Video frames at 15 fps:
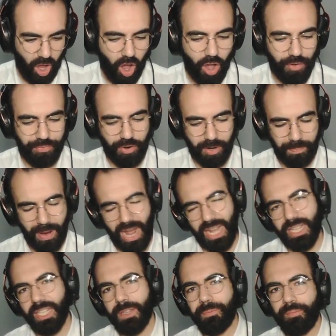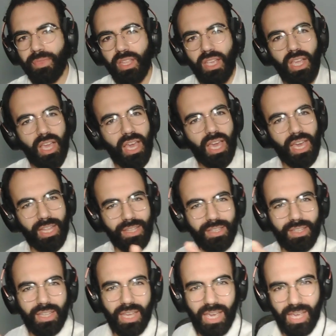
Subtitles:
of our body and